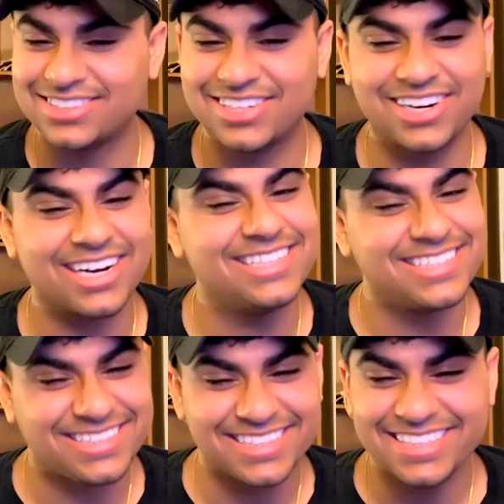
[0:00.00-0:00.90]

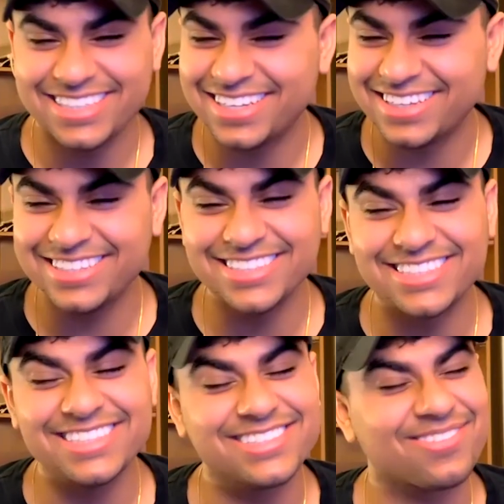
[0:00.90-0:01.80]
crazy. It's
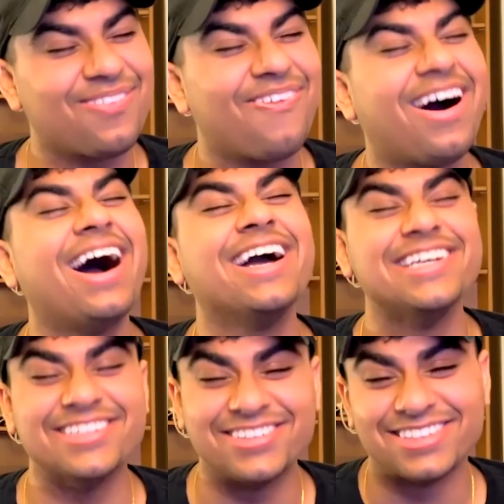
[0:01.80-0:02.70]
just
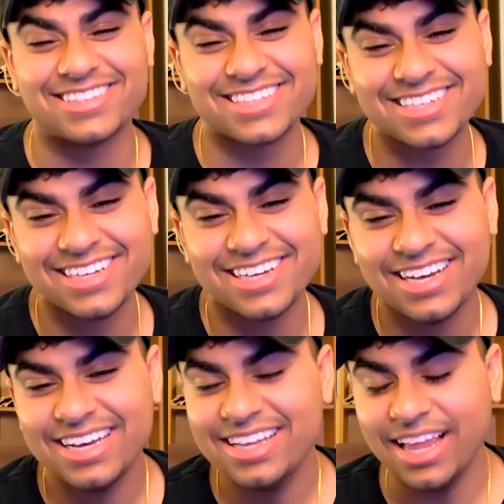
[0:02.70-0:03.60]
wild.
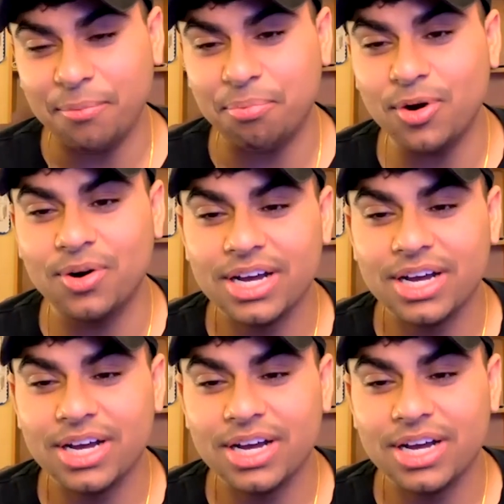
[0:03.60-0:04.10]
Like, bro,